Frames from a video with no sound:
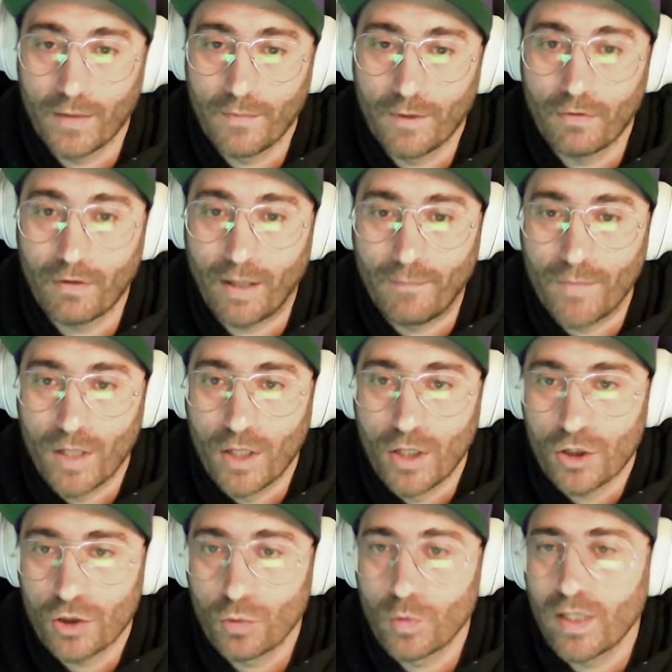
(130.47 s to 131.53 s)
All right,
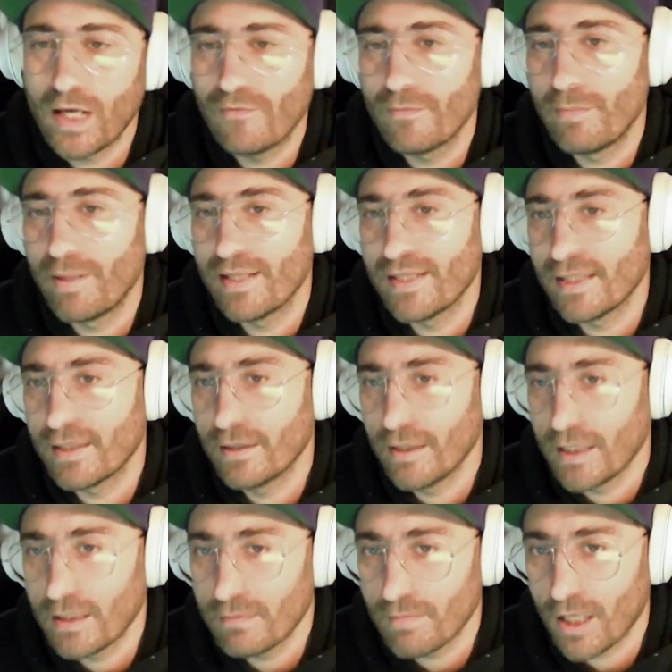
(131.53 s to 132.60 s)
so we have basic
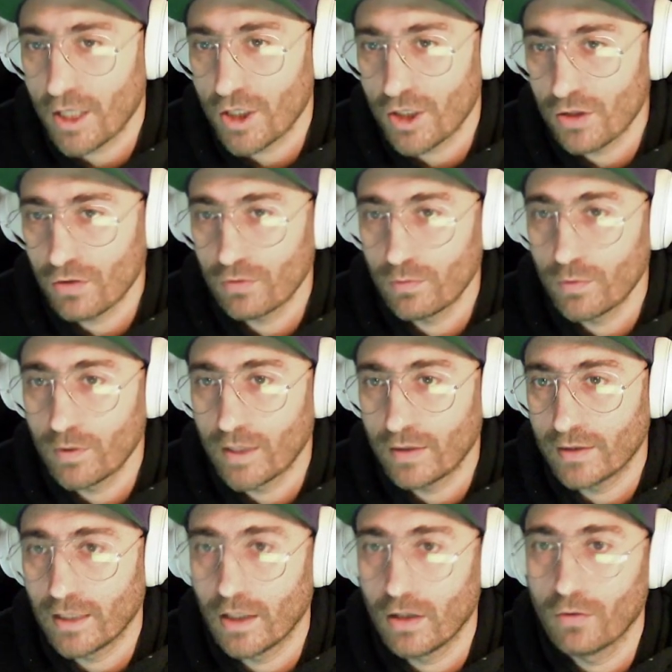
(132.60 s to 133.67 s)
image, so we
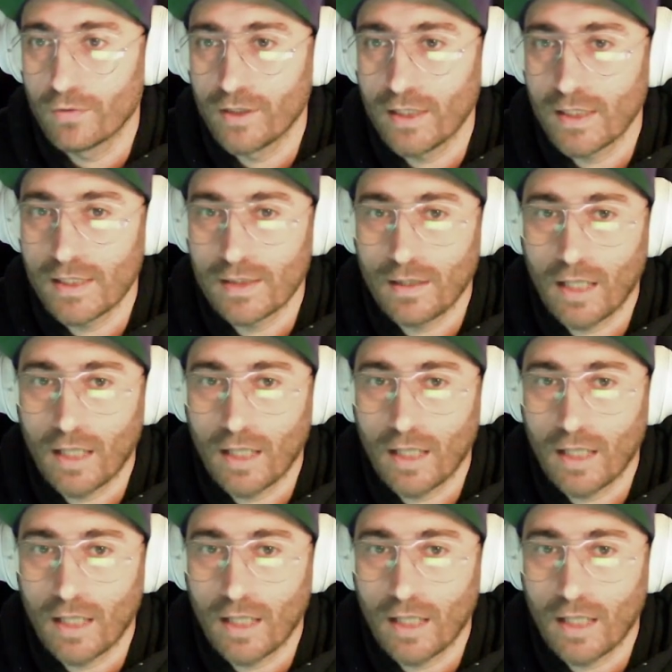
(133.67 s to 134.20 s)
can download this.